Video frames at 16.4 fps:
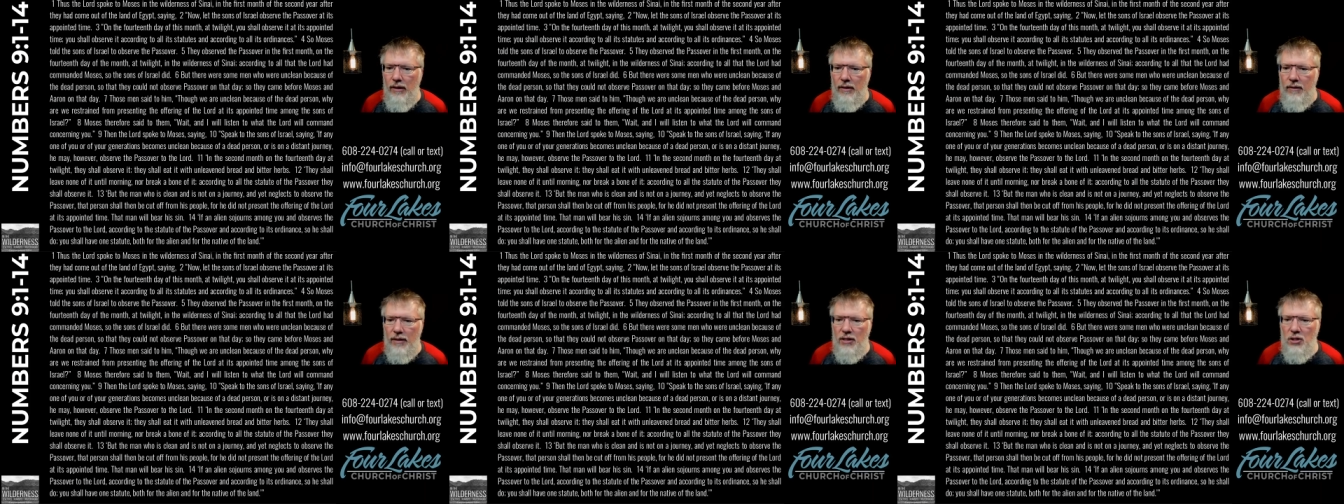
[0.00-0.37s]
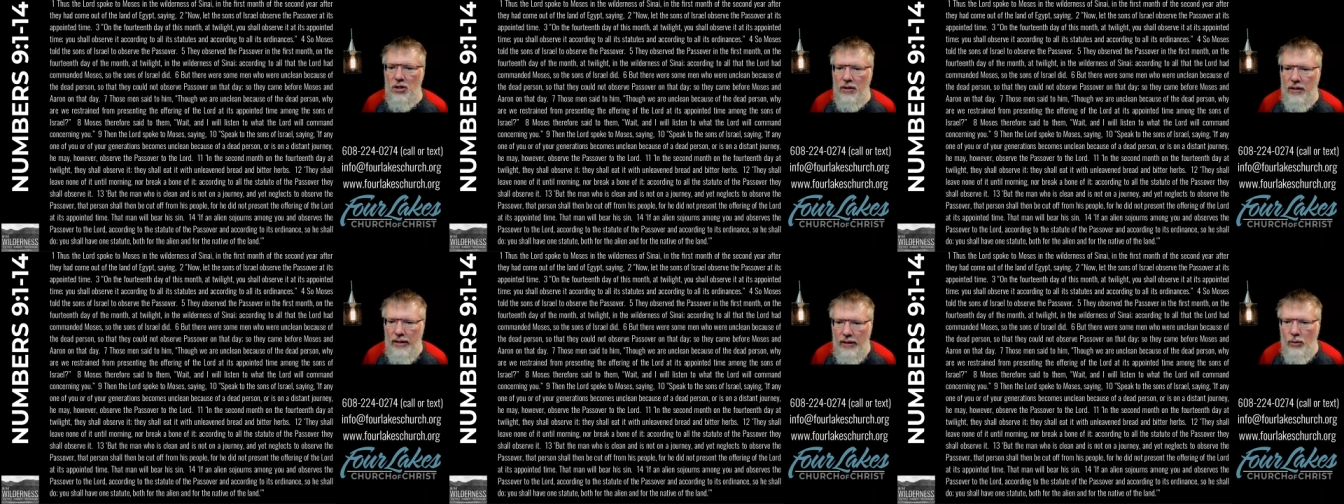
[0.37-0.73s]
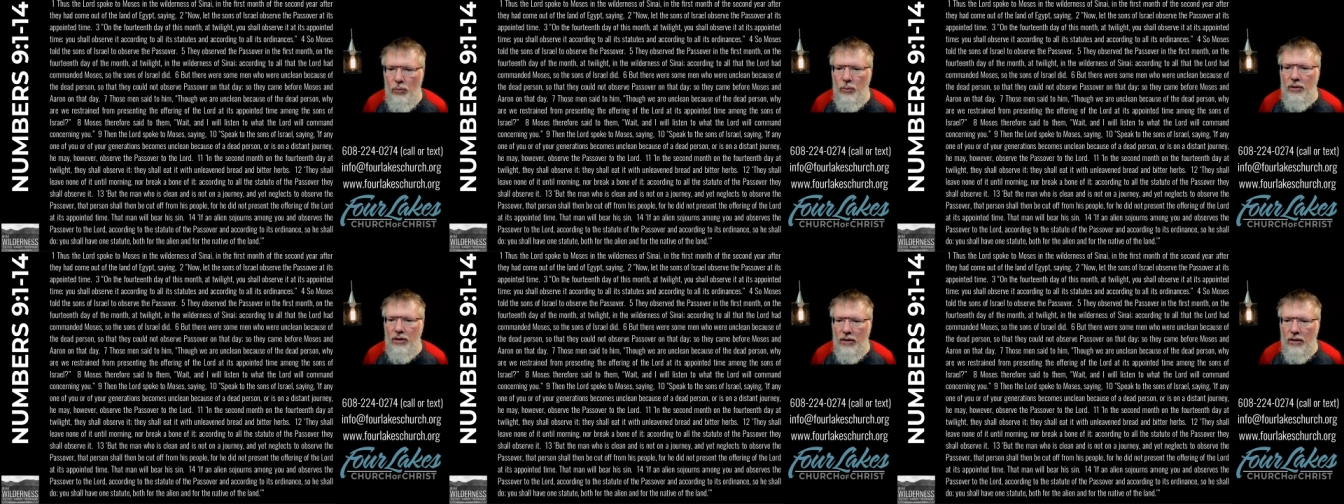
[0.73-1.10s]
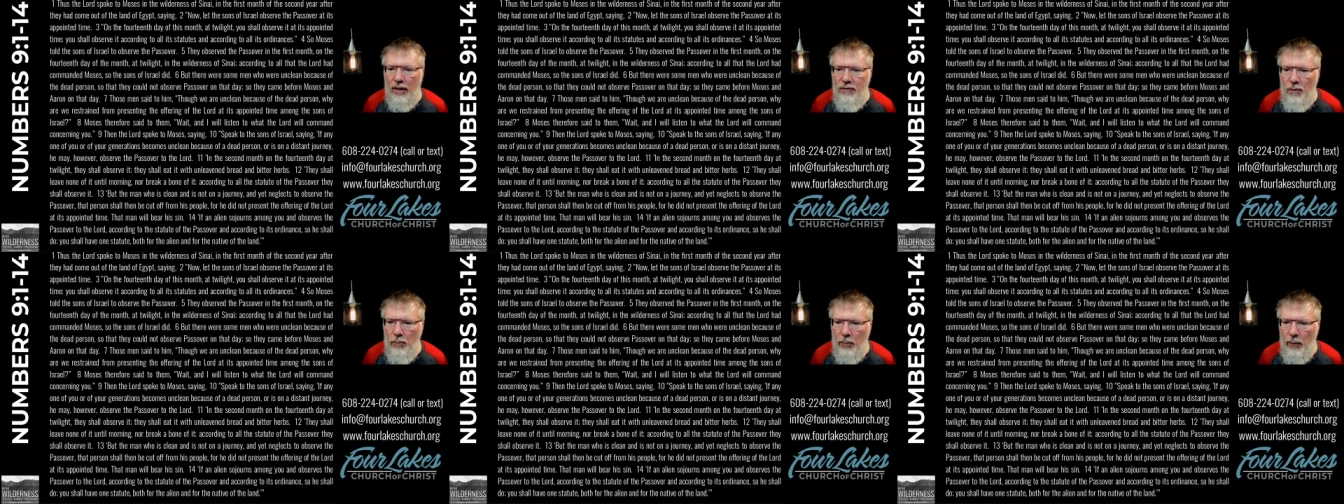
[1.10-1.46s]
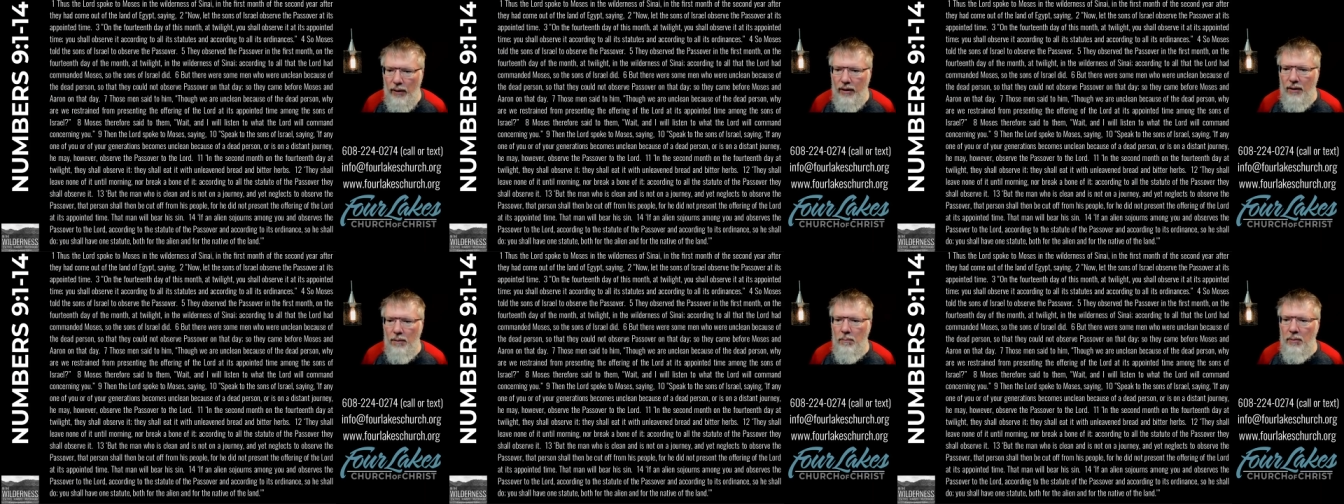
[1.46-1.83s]
They shall eat it with unleavened
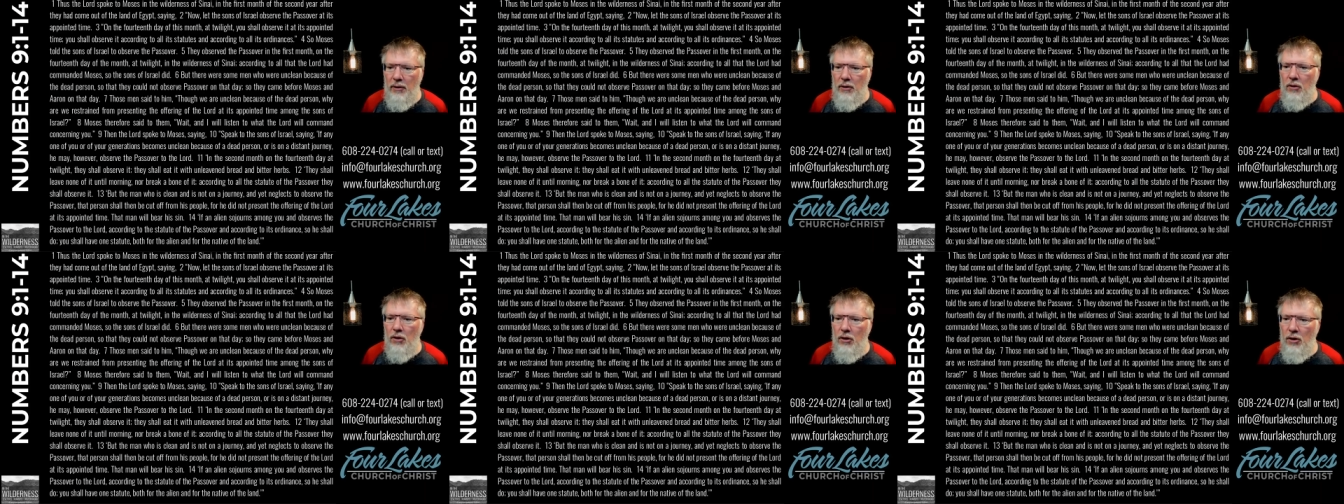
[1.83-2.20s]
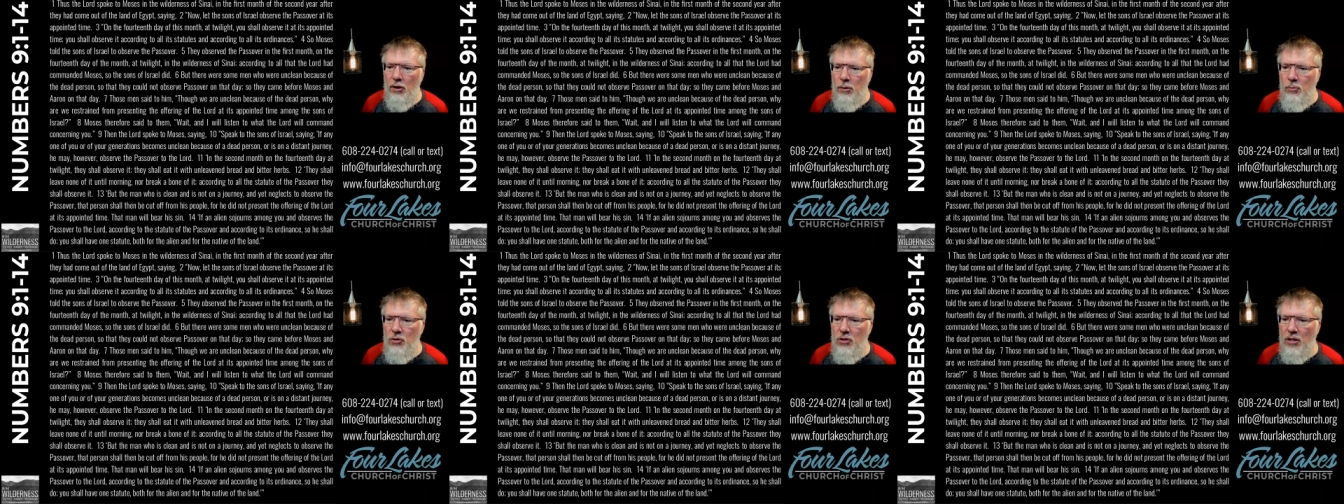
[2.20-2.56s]
bread and bitter herbs.